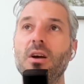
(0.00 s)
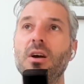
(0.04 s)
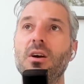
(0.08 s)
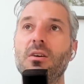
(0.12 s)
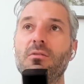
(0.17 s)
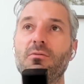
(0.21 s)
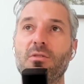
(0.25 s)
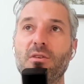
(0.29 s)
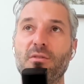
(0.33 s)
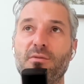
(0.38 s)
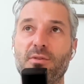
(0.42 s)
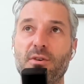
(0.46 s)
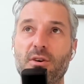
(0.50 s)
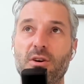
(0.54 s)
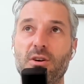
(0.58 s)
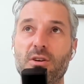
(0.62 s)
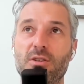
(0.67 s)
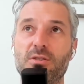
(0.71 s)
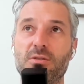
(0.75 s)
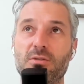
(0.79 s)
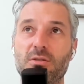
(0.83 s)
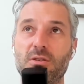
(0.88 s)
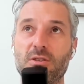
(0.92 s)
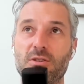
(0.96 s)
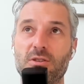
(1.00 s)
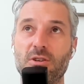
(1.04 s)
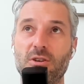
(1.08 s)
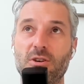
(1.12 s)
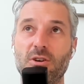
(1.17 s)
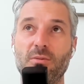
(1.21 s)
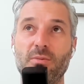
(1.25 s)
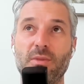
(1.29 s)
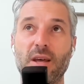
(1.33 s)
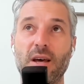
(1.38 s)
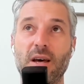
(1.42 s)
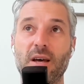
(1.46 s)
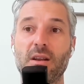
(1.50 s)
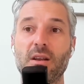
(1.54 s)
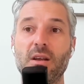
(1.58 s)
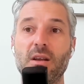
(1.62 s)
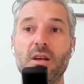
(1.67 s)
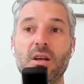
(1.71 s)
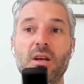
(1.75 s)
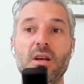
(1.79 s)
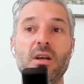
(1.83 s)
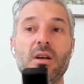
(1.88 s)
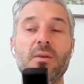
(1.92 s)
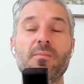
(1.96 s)
refers to the term that
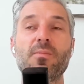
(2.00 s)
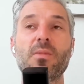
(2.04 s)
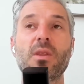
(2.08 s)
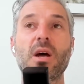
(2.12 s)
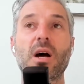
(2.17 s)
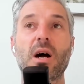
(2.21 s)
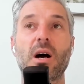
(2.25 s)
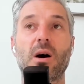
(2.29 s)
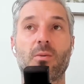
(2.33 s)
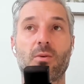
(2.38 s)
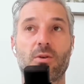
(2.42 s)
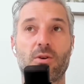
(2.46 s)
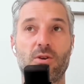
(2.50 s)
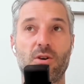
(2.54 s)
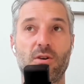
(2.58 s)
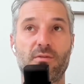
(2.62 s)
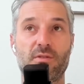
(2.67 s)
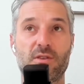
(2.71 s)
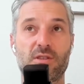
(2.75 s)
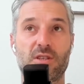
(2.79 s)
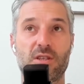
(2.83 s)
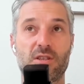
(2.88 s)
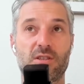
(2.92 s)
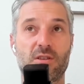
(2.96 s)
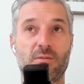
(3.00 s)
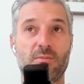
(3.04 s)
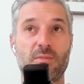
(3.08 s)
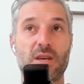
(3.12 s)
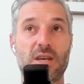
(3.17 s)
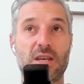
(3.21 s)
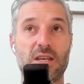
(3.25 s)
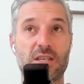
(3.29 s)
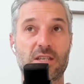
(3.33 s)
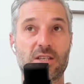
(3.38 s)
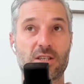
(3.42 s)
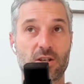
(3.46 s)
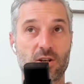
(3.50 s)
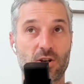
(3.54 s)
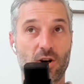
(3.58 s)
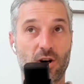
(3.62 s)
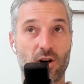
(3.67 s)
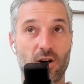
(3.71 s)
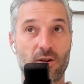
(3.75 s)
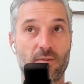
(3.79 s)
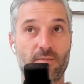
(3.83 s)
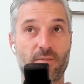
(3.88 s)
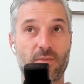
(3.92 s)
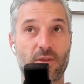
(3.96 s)
our nervous system is
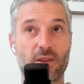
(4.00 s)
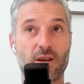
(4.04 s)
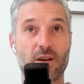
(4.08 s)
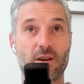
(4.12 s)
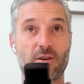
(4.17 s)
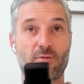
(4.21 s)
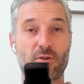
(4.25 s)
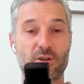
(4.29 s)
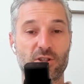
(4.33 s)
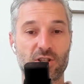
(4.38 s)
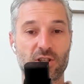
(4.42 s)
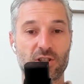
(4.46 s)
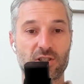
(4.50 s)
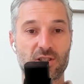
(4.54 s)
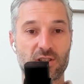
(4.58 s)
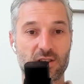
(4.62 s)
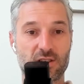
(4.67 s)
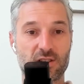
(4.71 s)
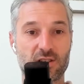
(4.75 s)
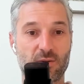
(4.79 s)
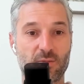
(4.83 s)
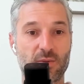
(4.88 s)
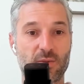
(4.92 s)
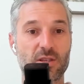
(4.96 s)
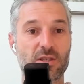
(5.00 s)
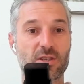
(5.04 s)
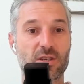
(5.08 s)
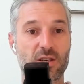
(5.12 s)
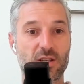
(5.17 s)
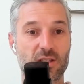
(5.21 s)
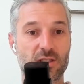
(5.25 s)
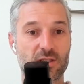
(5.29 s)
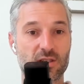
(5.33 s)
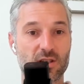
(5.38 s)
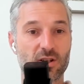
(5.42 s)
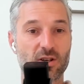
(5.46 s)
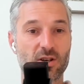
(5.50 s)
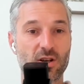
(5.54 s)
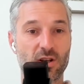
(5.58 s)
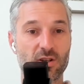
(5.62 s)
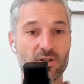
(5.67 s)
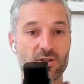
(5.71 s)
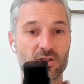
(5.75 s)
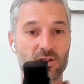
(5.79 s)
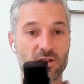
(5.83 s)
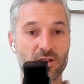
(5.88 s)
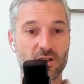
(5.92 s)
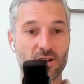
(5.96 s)
not a rigid system; it's
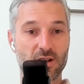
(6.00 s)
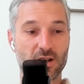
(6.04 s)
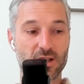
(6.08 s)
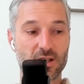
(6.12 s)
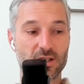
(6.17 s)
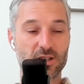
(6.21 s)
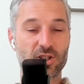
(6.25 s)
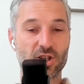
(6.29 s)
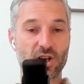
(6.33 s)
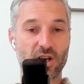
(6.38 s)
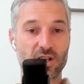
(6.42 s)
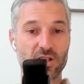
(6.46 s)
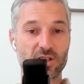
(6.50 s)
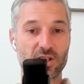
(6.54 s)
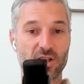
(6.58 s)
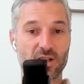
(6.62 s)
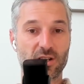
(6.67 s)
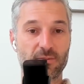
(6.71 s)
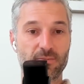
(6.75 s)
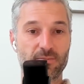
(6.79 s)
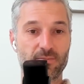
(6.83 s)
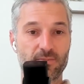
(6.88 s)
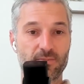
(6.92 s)
constantly changing.